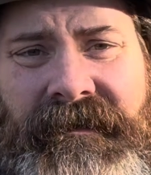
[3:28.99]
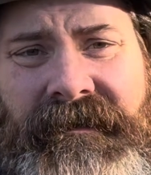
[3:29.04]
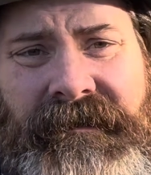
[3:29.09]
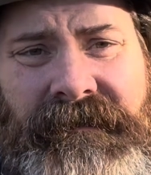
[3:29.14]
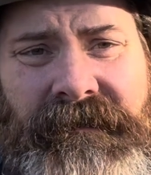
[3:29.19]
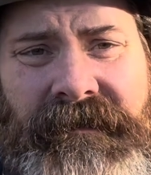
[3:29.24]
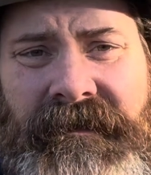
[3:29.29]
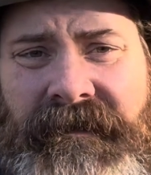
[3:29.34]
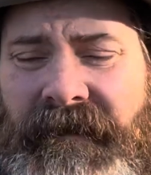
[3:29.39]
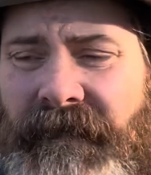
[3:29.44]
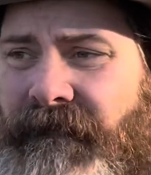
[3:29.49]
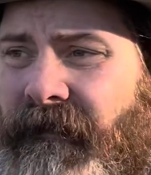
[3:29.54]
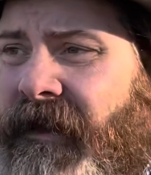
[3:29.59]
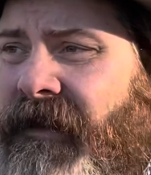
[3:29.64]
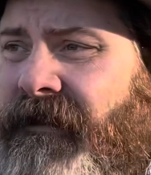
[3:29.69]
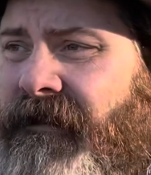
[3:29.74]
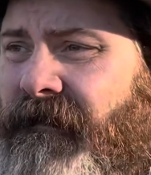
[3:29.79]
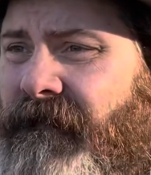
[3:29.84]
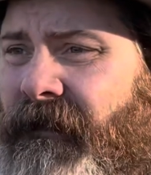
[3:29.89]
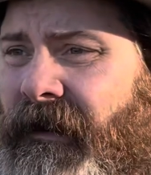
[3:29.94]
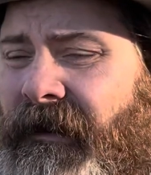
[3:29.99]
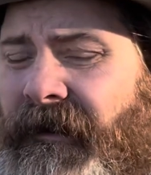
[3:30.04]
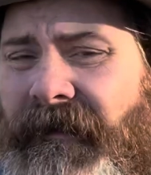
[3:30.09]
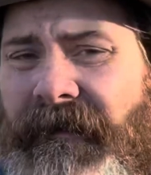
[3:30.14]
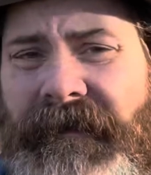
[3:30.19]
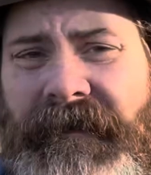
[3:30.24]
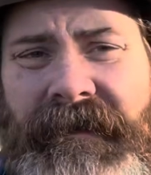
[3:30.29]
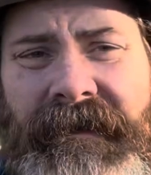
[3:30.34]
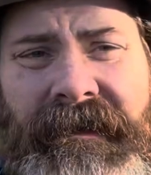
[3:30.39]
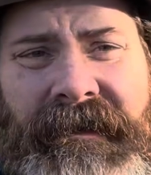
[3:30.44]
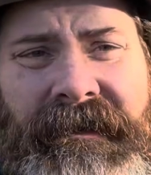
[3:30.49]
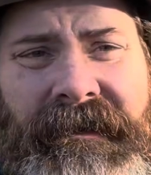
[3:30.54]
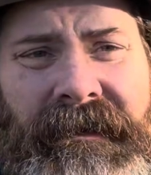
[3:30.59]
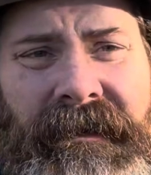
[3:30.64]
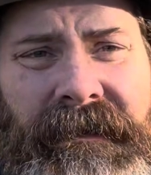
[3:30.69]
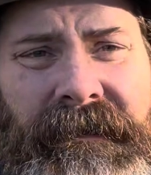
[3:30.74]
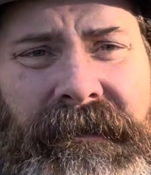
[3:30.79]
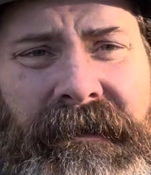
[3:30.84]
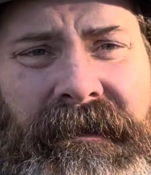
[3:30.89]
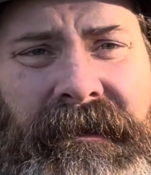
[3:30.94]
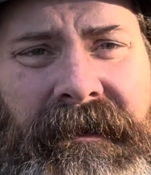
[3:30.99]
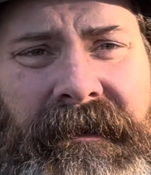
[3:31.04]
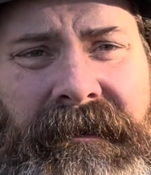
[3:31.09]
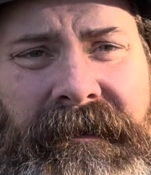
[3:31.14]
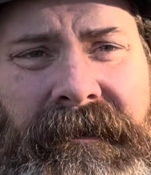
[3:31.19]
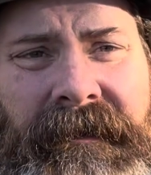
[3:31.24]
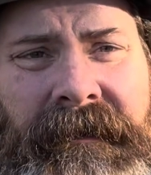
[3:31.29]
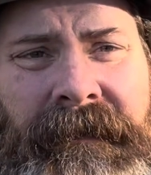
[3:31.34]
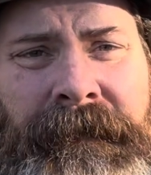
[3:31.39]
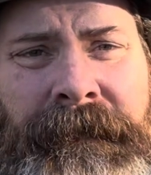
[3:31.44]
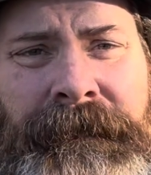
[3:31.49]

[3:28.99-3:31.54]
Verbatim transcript: This was the base model, you know, and, and